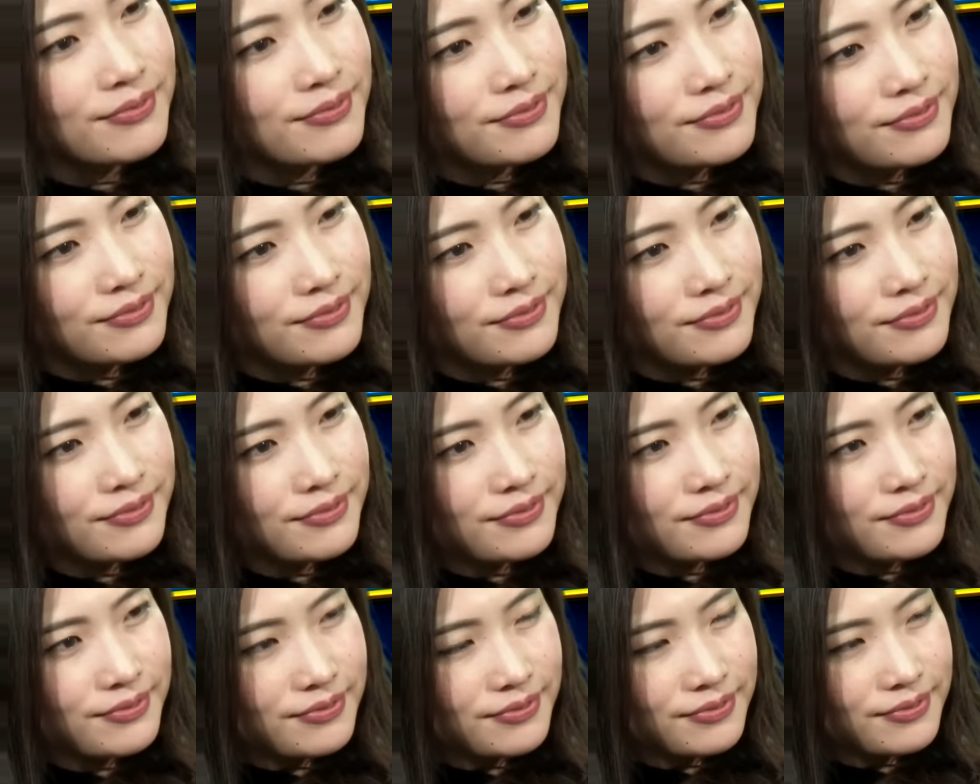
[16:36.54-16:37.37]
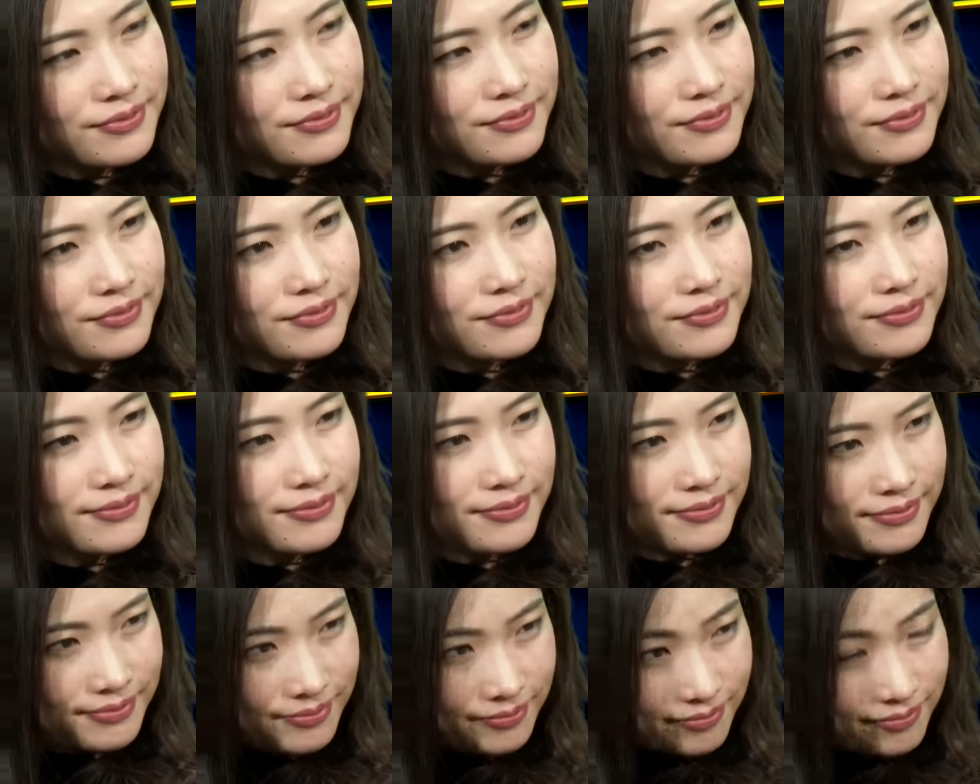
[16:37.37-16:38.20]

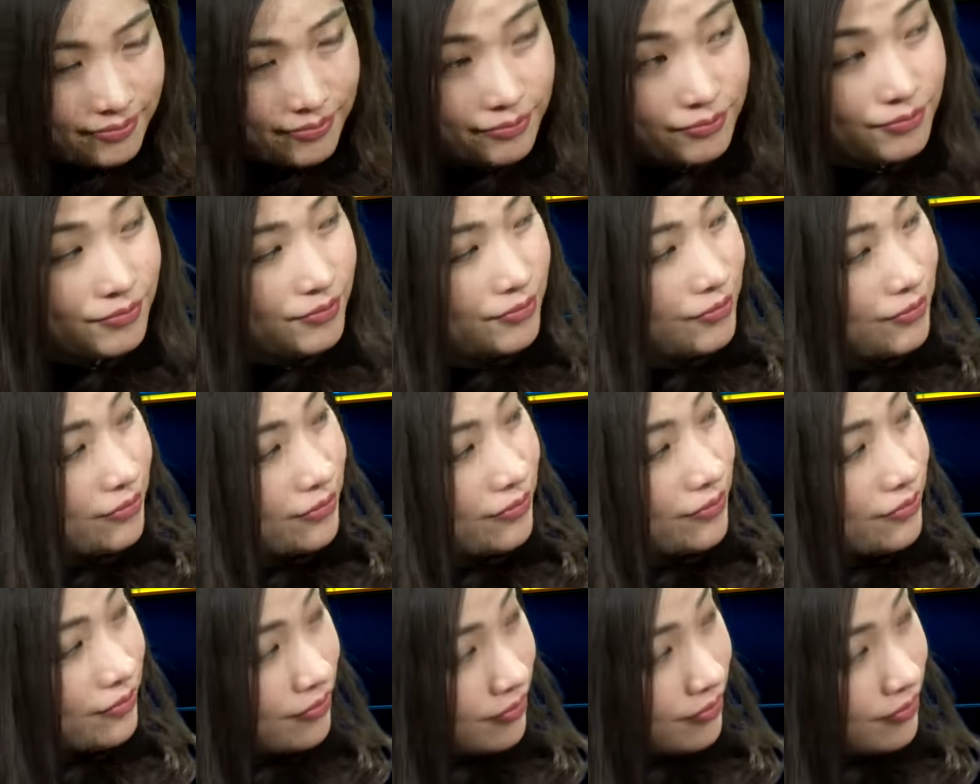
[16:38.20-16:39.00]
[no speech]